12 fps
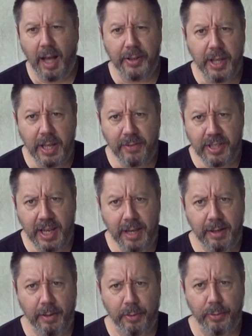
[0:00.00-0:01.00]
I think you've
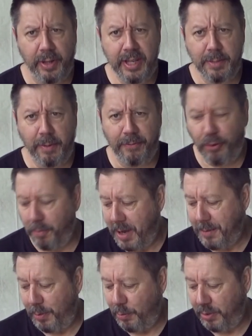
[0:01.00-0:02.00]
seen all these before,
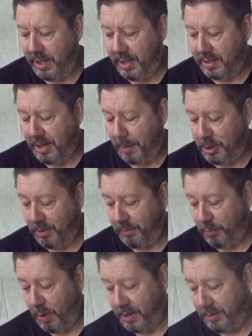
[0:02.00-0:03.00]
maybe with the exception
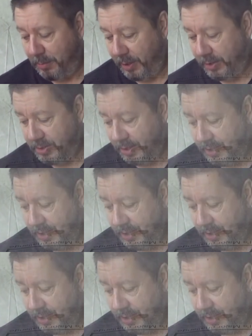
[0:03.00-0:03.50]
of one, because